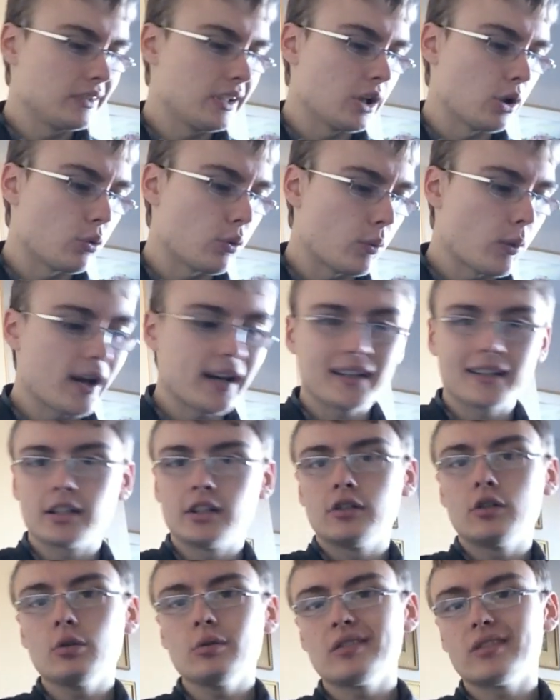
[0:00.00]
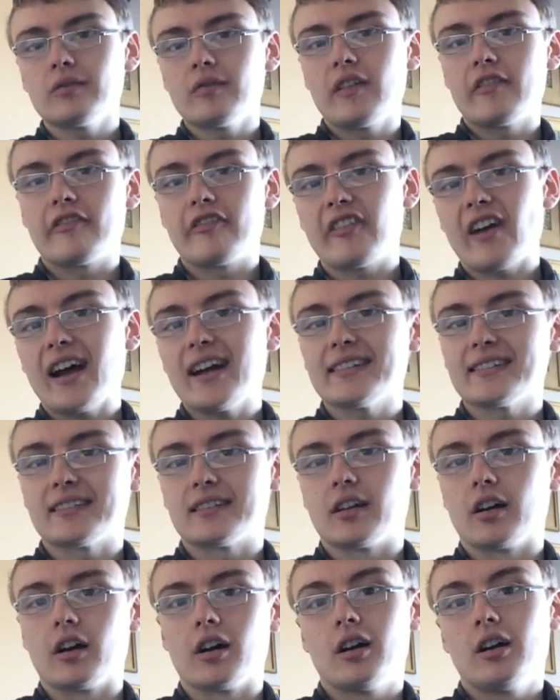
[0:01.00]
You know, when I can do something
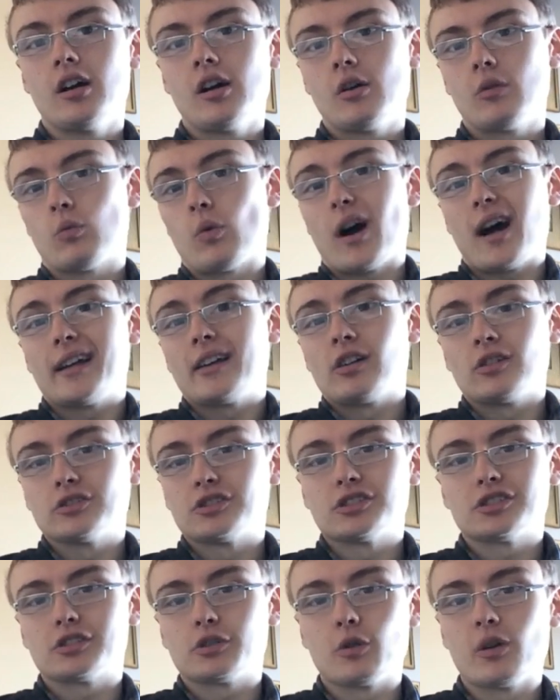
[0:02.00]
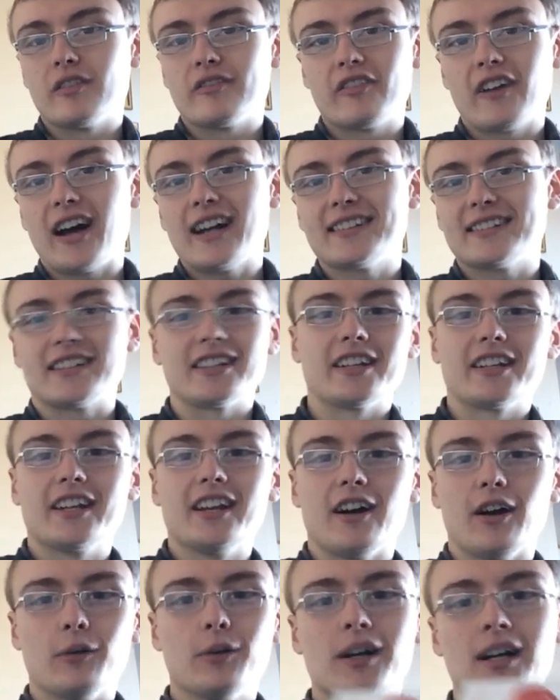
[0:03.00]
faster, why not just do it faster,
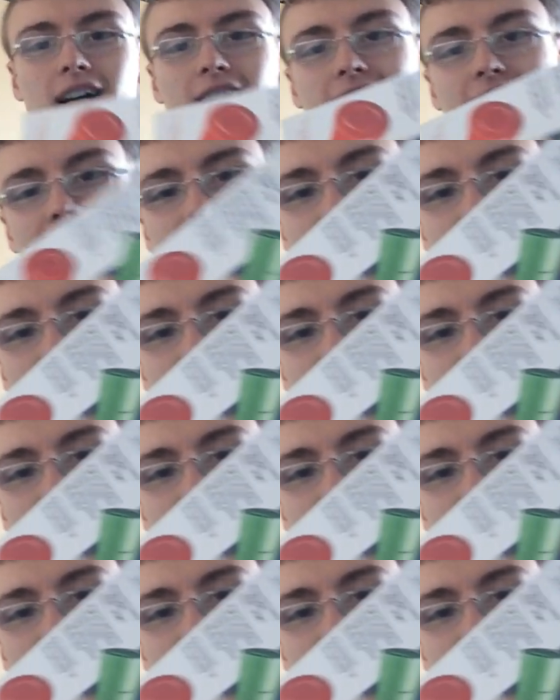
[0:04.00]
you know?